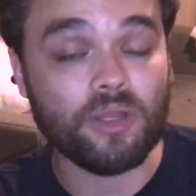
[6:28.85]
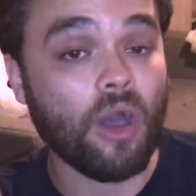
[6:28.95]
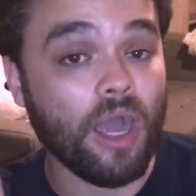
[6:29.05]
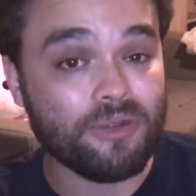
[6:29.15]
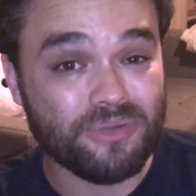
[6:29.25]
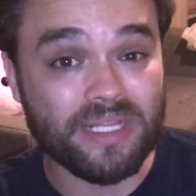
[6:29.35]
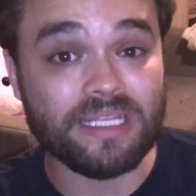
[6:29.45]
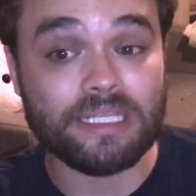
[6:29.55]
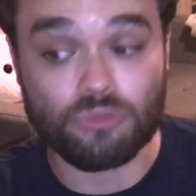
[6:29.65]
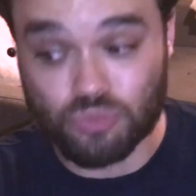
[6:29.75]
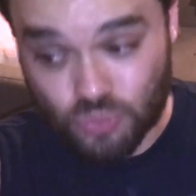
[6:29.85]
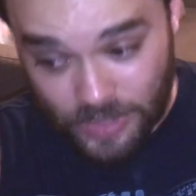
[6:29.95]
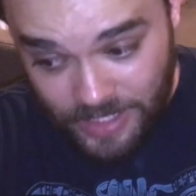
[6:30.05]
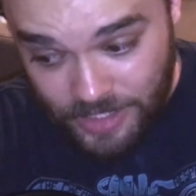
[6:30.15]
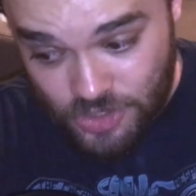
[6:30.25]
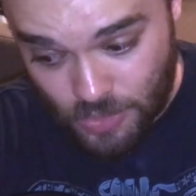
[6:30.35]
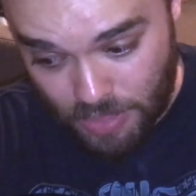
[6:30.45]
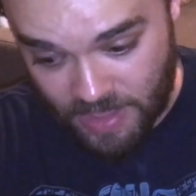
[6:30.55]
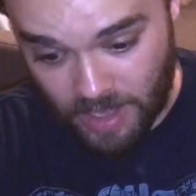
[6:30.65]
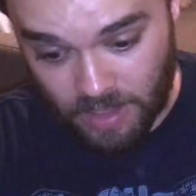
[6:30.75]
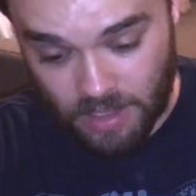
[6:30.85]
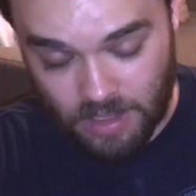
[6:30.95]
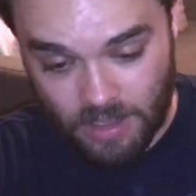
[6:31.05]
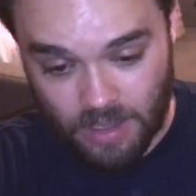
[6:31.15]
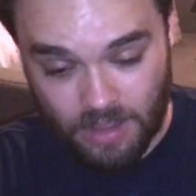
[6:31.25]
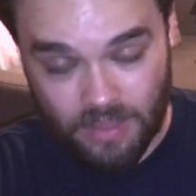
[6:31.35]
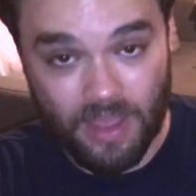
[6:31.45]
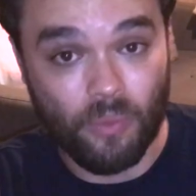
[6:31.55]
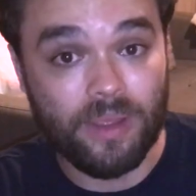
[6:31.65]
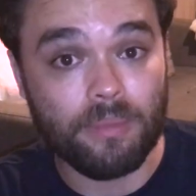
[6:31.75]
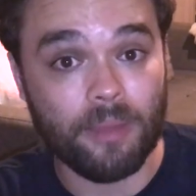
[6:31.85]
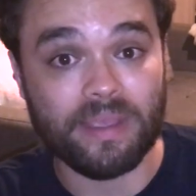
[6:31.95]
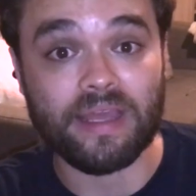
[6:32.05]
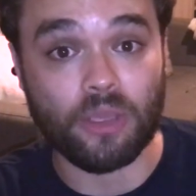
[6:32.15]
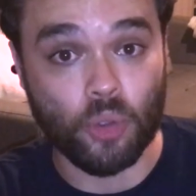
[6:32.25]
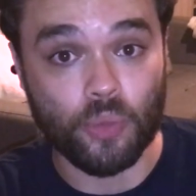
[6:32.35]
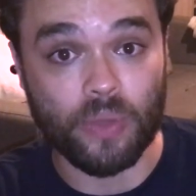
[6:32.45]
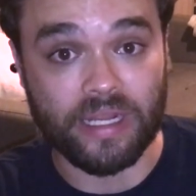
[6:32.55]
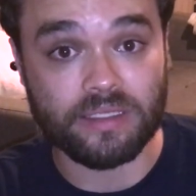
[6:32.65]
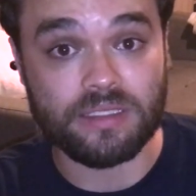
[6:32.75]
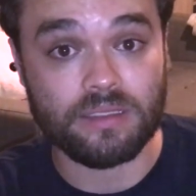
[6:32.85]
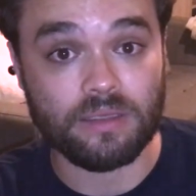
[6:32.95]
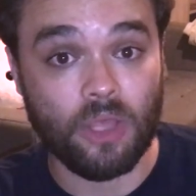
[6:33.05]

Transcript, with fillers: But I really, really do think that we might be getting hoodwinked.